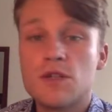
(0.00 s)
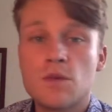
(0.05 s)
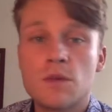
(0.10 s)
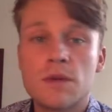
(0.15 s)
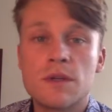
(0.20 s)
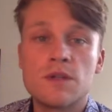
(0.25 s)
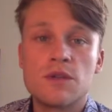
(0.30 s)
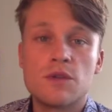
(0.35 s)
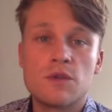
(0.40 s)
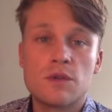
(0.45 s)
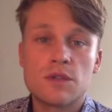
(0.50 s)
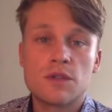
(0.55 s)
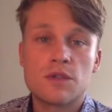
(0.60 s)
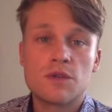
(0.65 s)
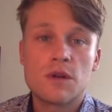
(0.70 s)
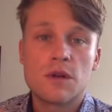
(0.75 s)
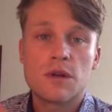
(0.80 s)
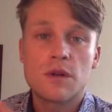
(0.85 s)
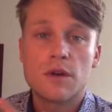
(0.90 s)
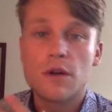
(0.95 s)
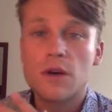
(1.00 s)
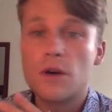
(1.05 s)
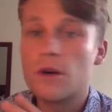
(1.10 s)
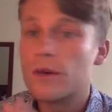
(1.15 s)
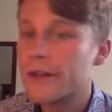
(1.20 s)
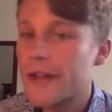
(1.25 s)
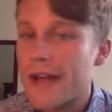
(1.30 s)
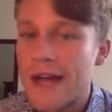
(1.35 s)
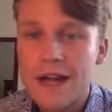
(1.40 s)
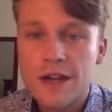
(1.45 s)
you want to do a stronger
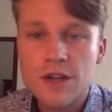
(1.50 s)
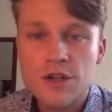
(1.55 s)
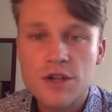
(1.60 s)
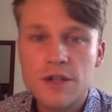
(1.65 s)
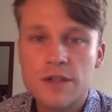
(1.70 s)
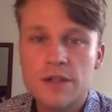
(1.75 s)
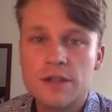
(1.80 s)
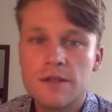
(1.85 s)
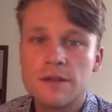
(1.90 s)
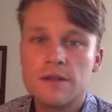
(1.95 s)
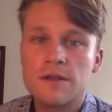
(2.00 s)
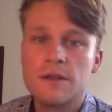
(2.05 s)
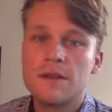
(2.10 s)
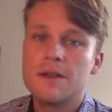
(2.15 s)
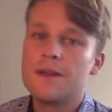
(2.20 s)
call to action